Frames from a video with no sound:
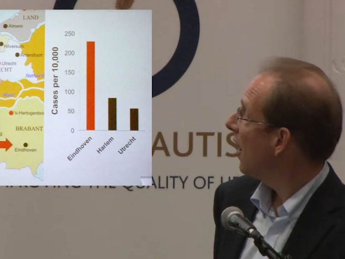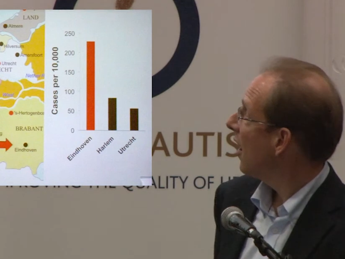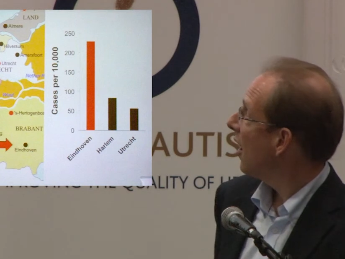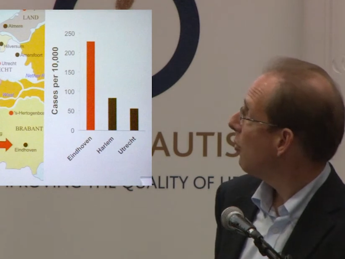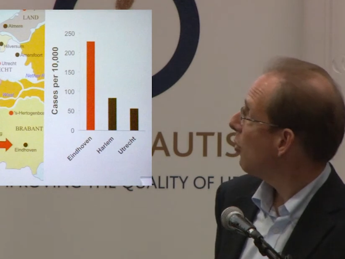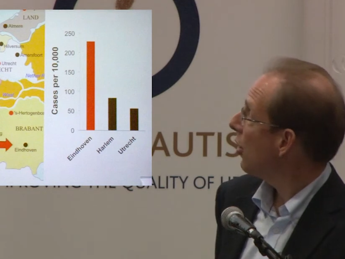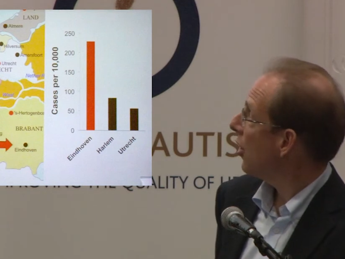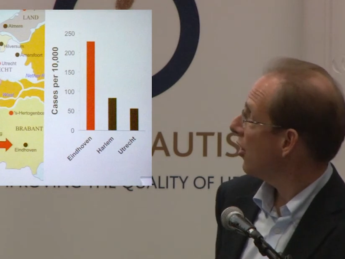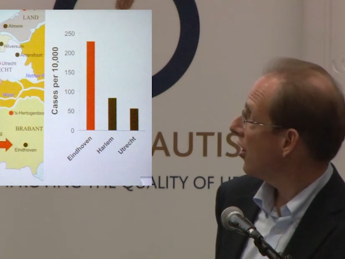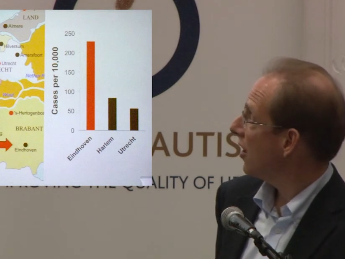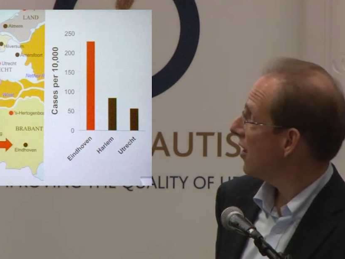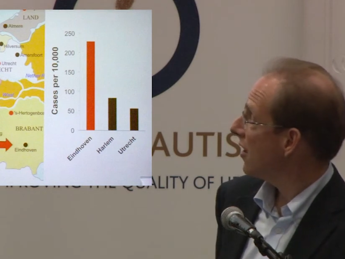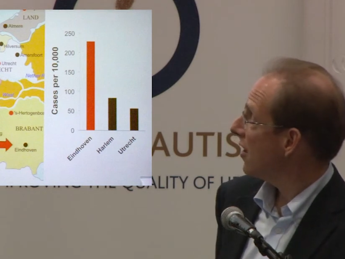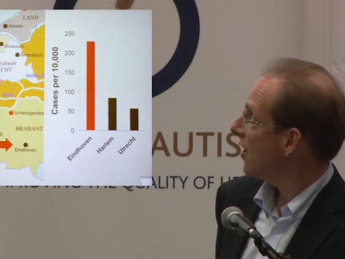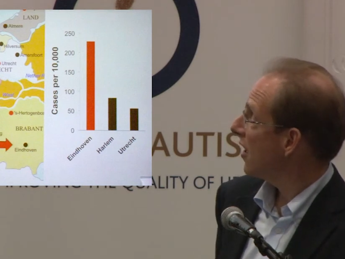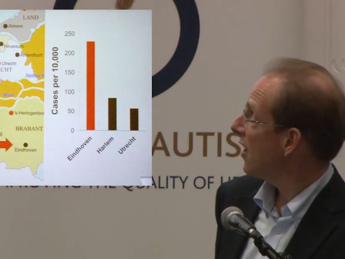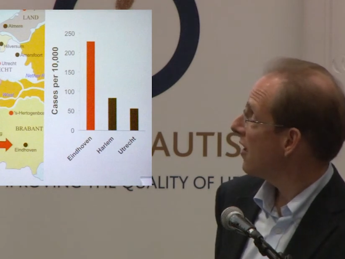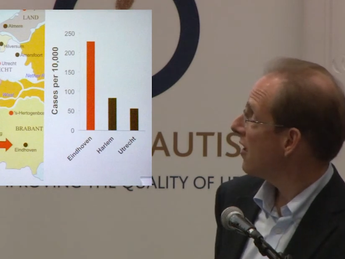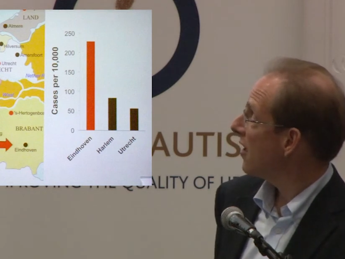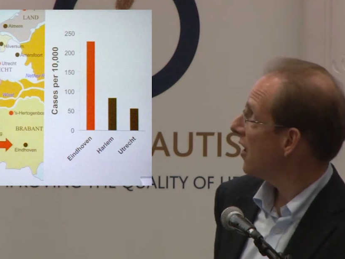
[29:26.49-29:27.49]
What you can
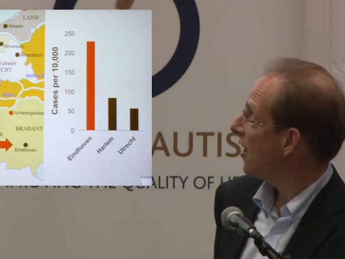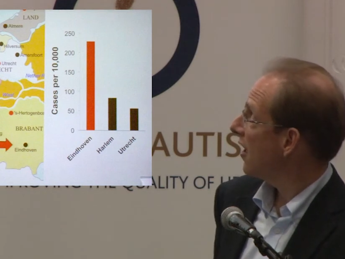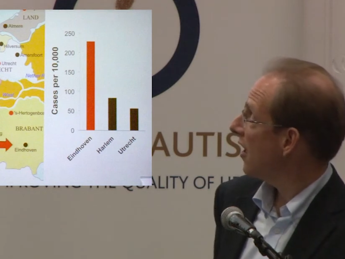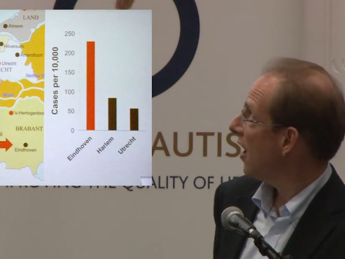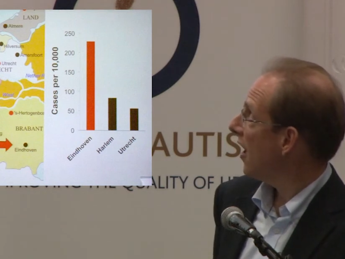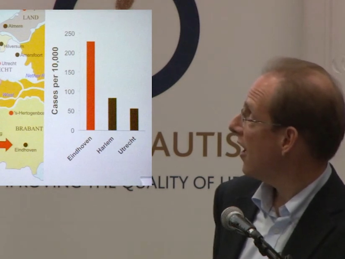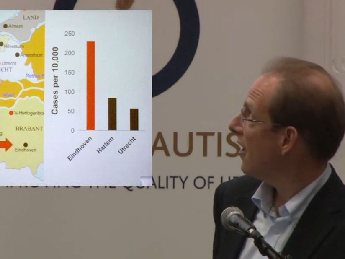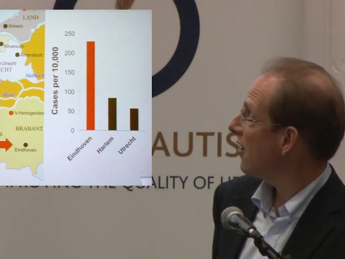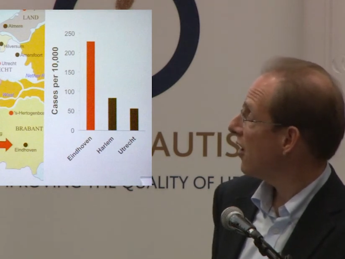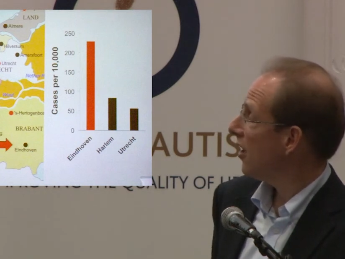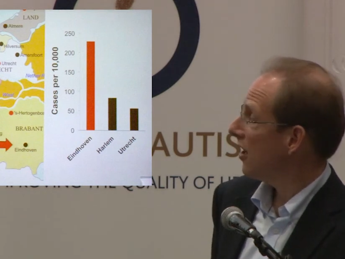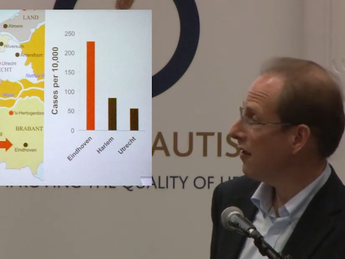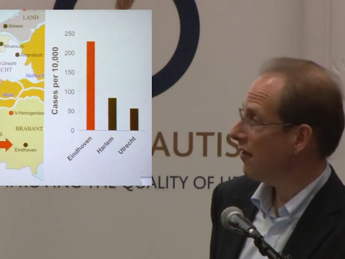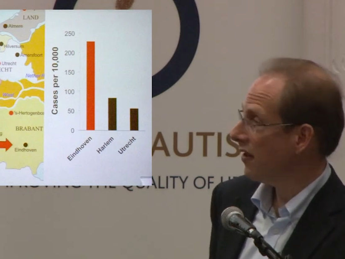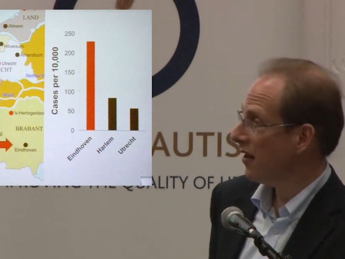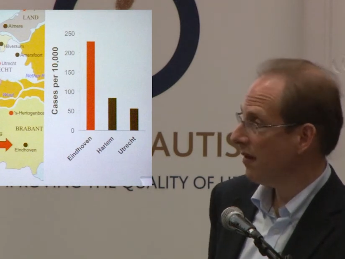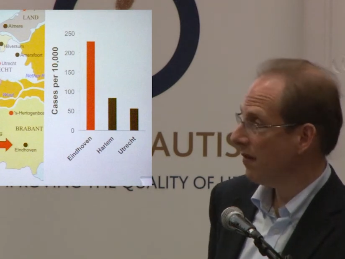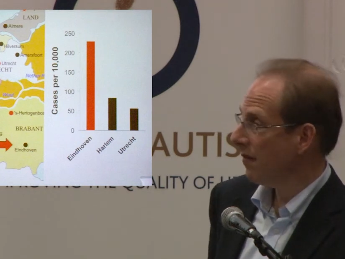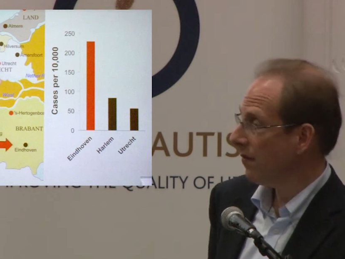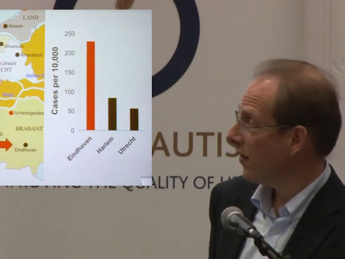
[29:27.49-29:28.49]
see is that in
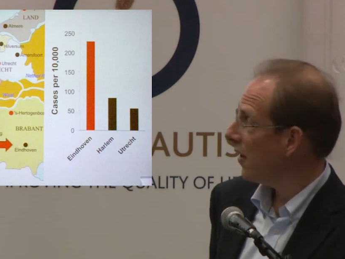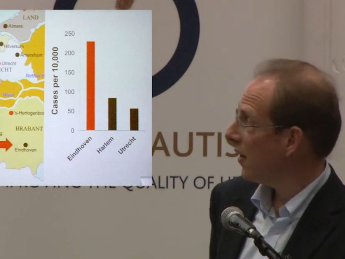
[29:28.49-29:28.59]
Eindhoven,